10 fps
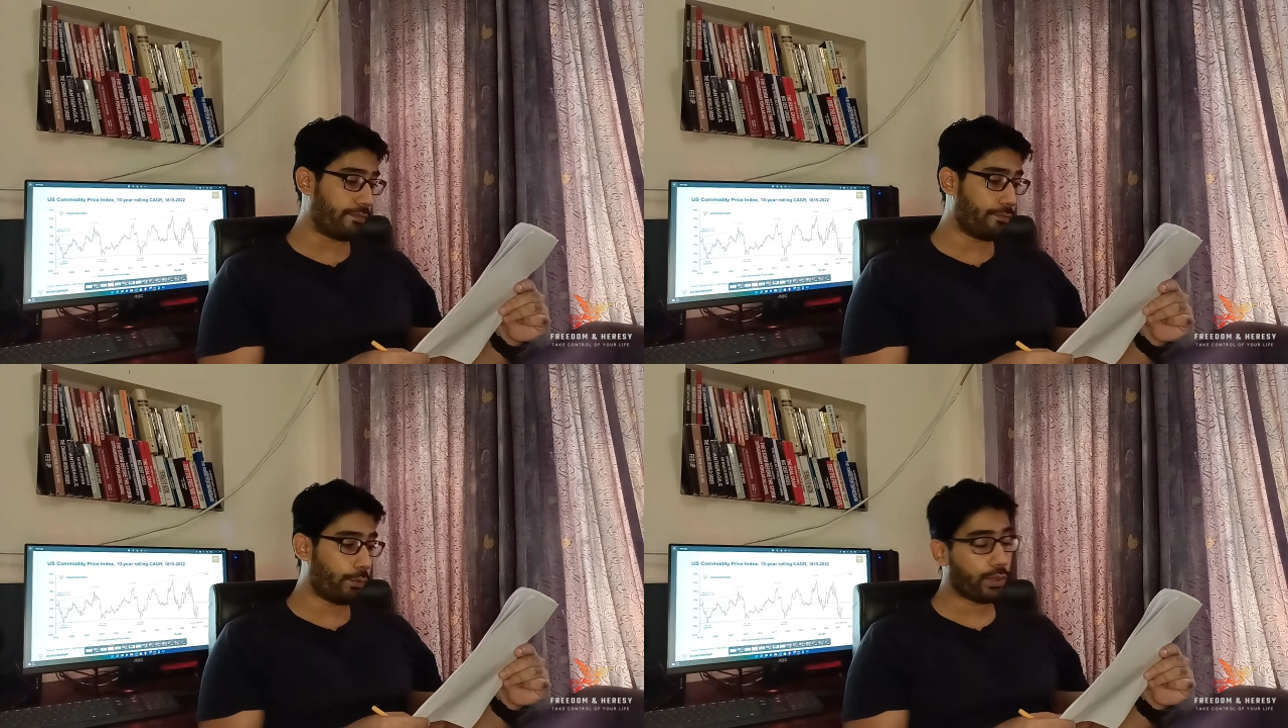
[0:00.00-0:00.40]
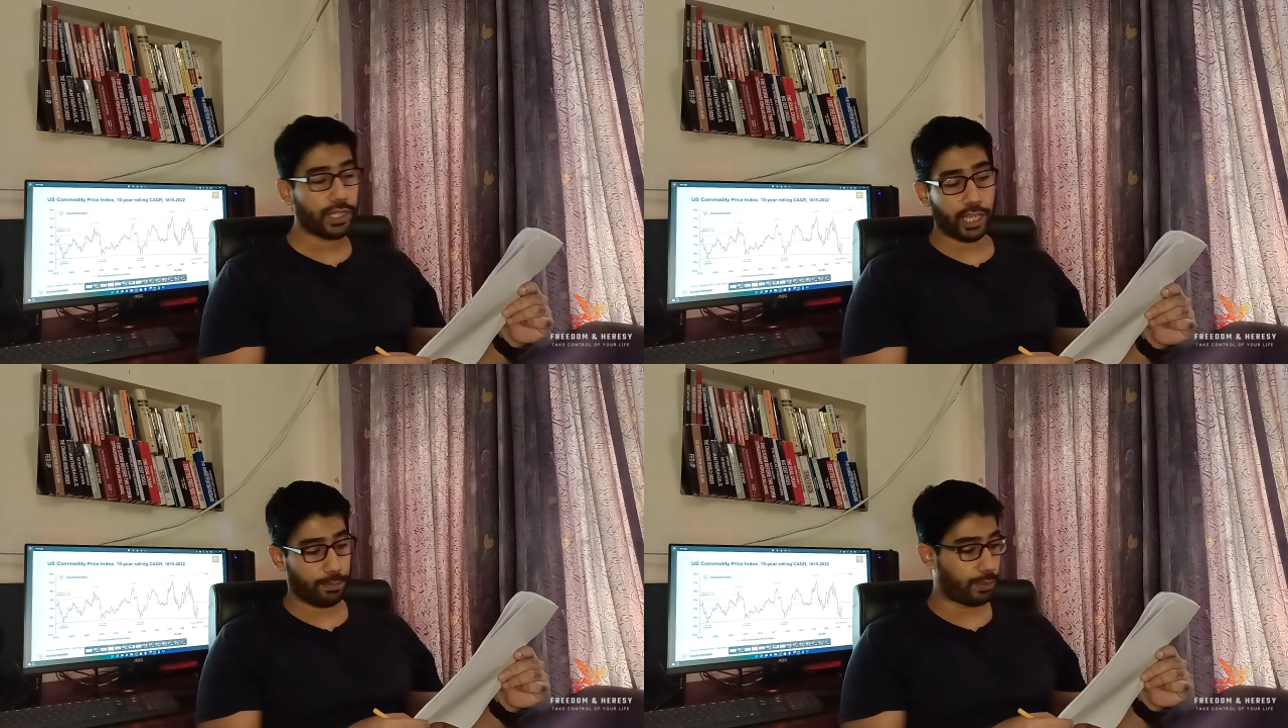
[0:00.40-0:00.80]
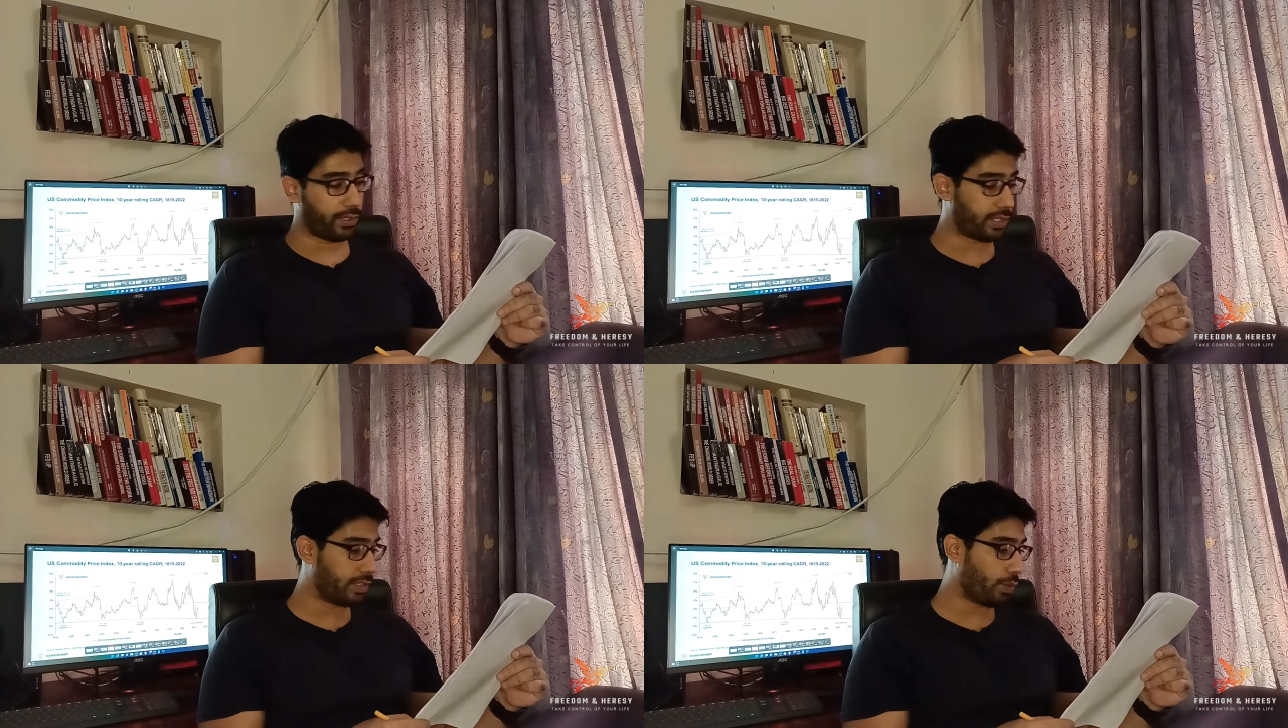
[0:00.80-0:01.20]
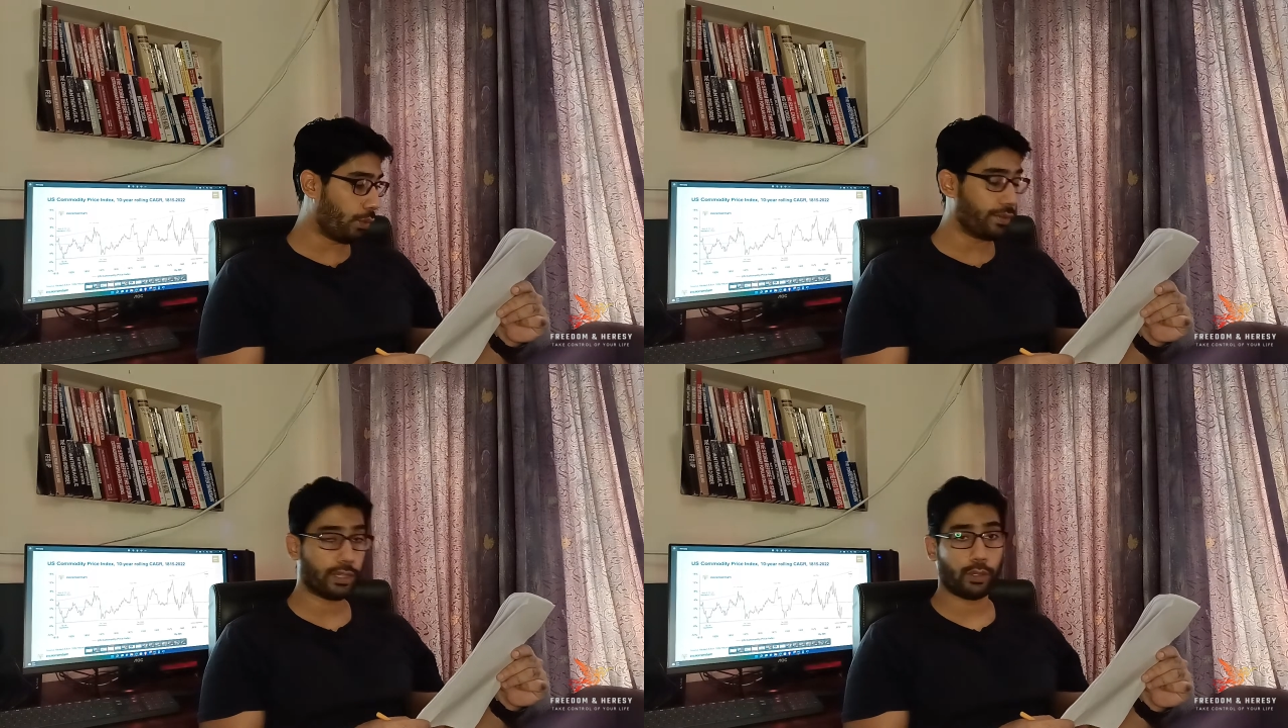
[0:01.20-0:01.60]
48%
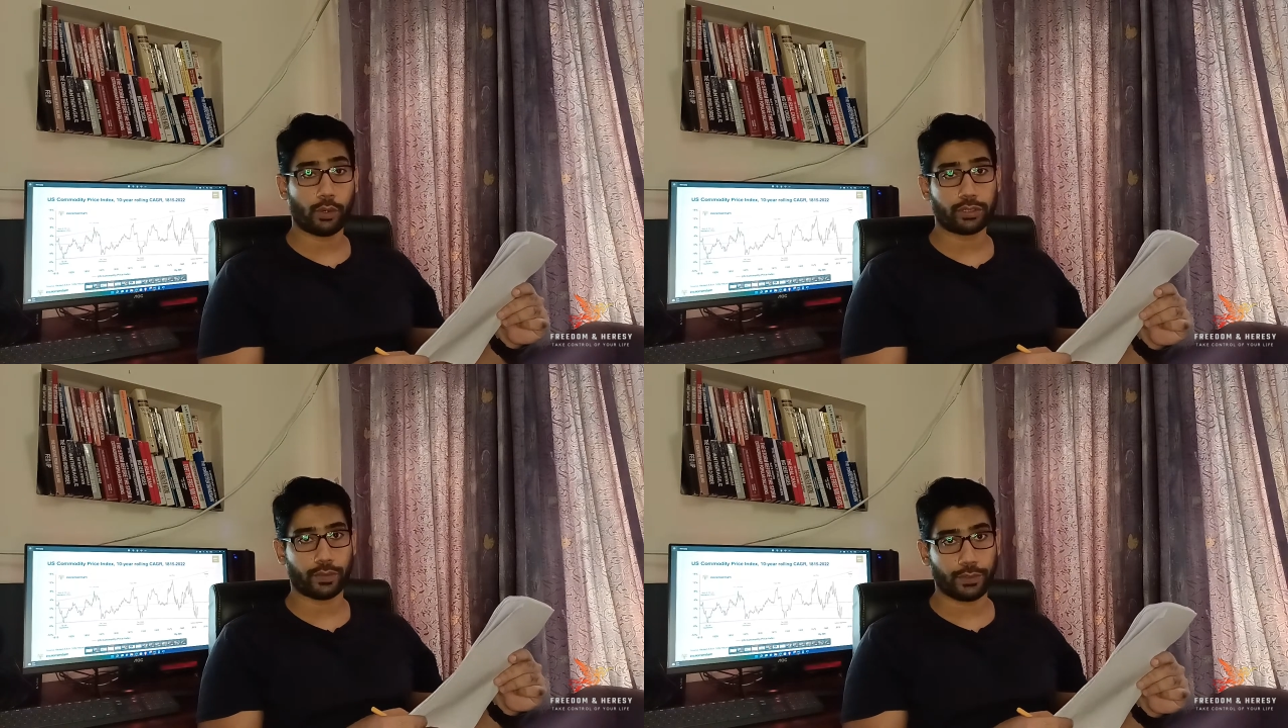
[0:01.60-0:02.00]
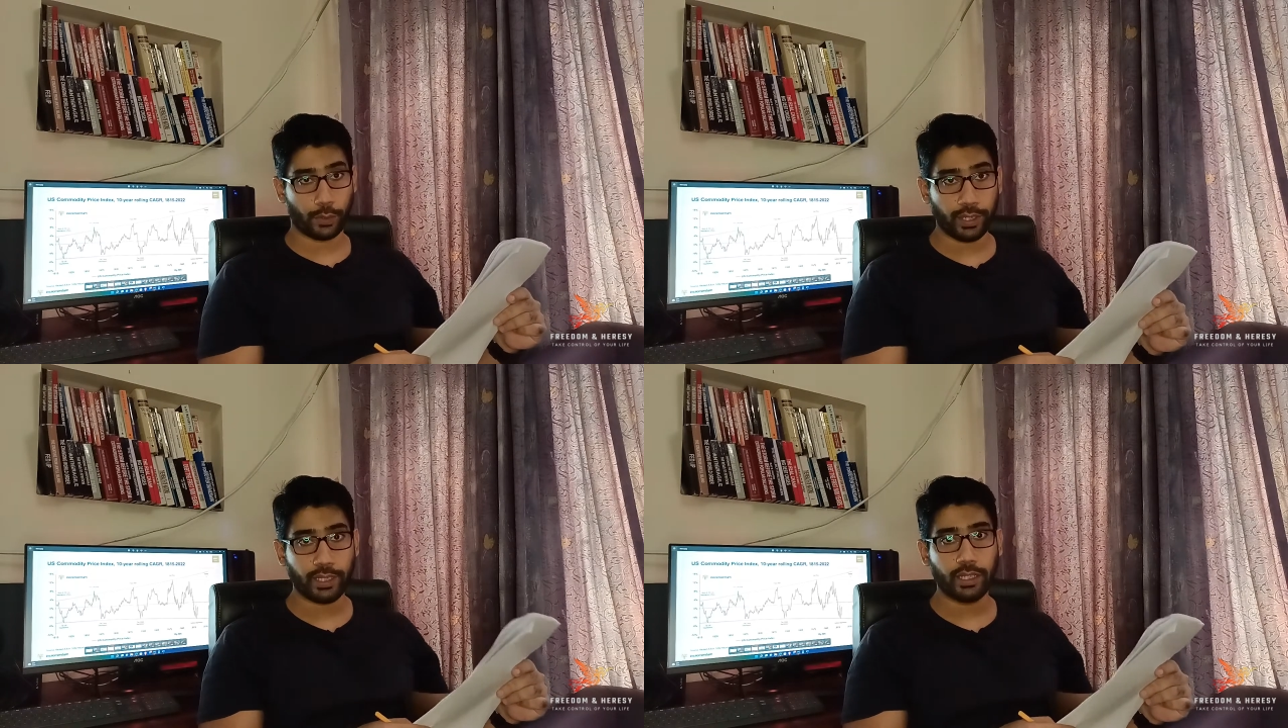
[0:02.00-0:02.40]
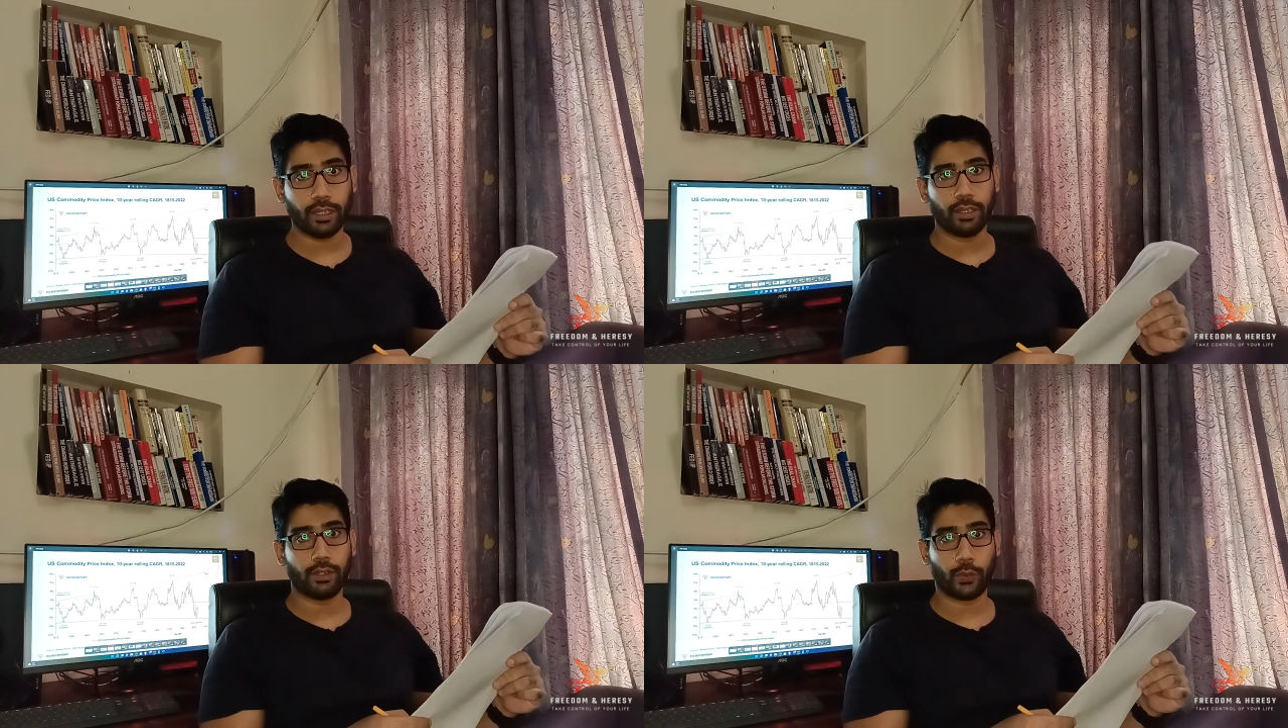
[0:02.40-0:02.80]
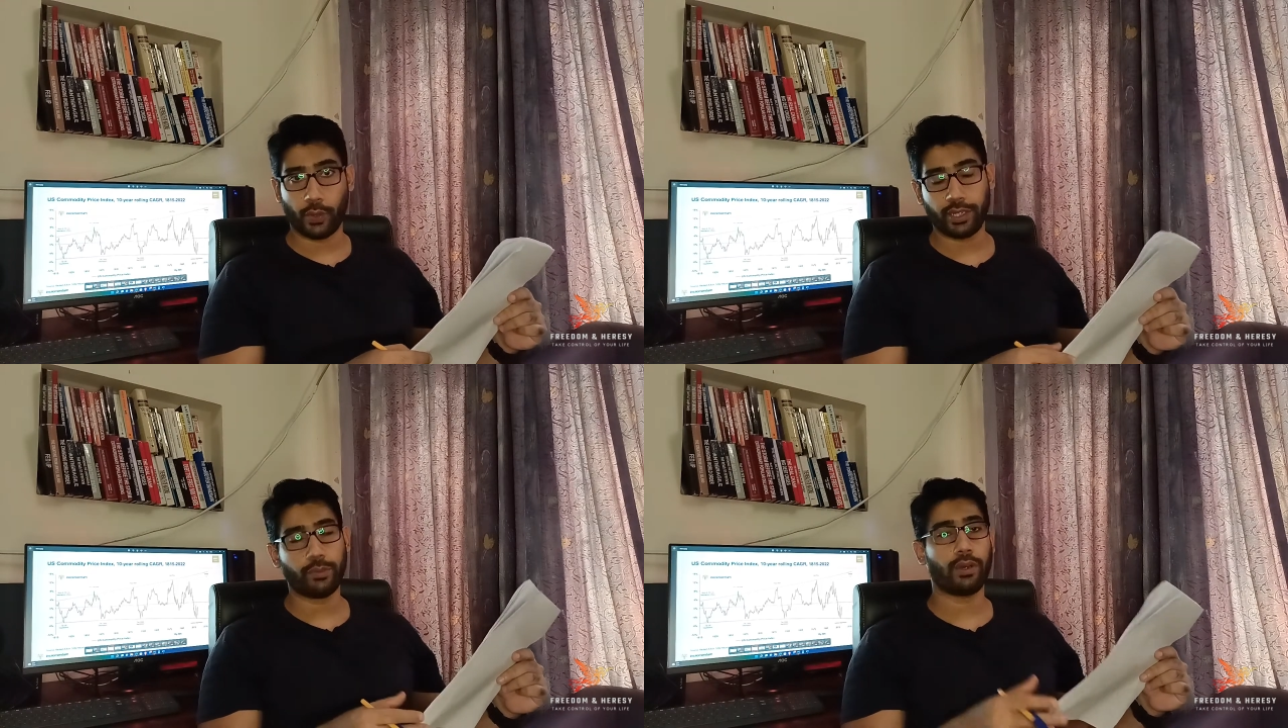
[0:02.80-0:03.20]
over the course of
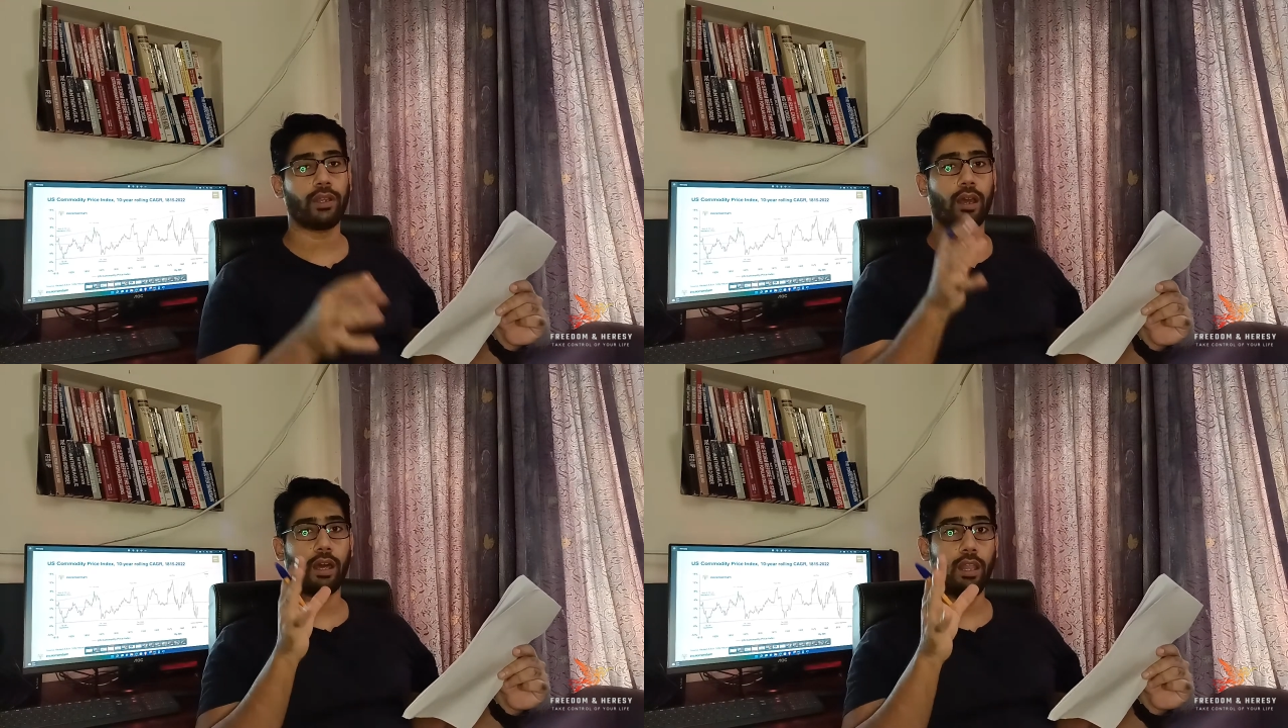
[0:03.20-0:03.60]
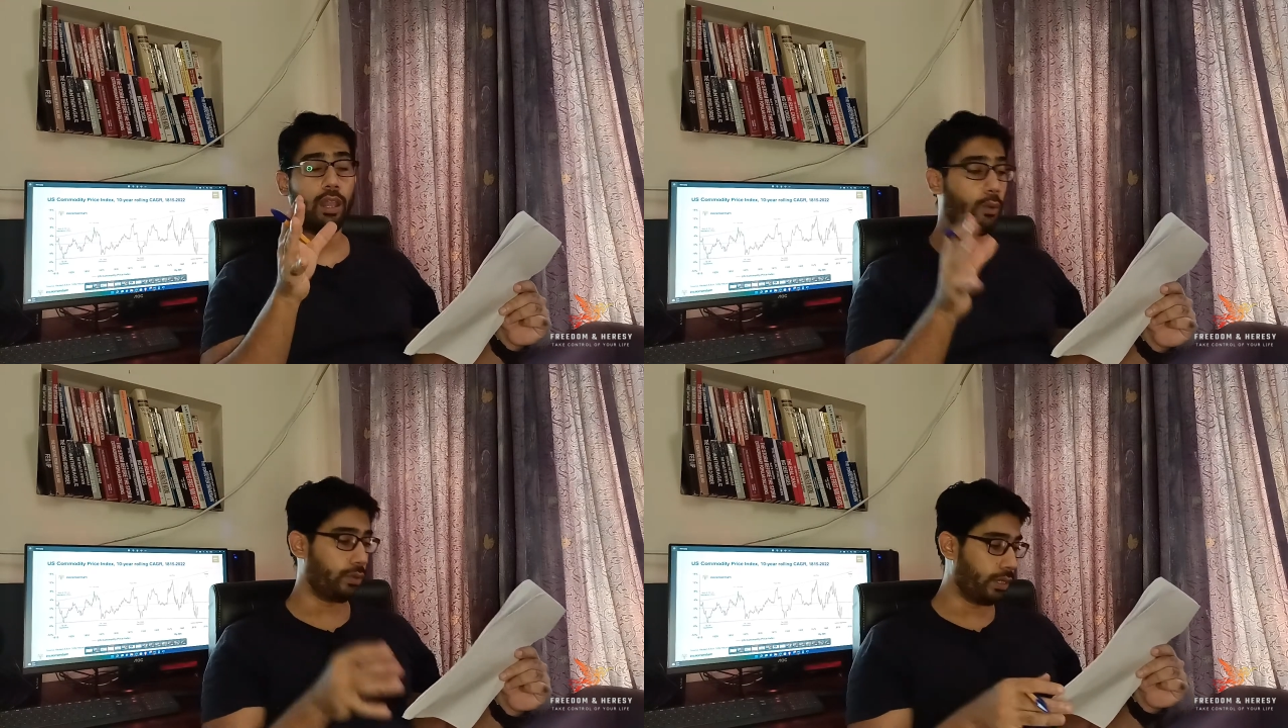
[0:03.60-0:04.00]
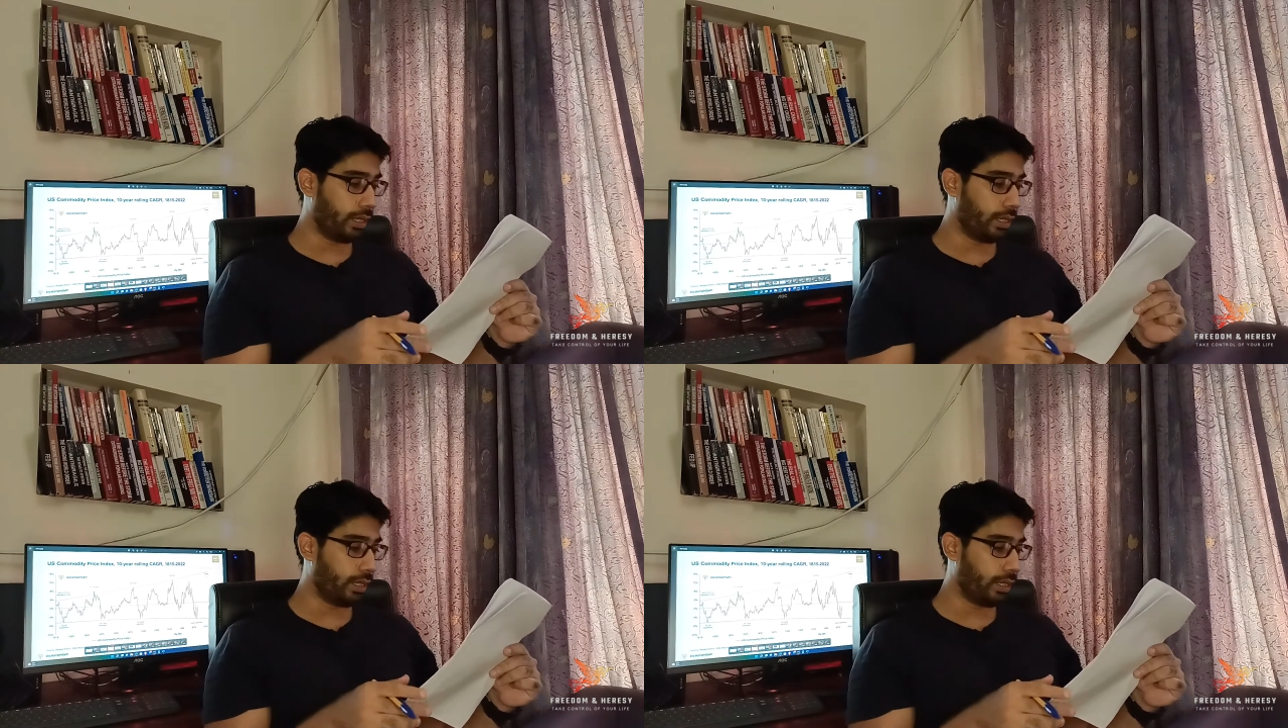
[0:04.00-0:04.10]
2021 alone.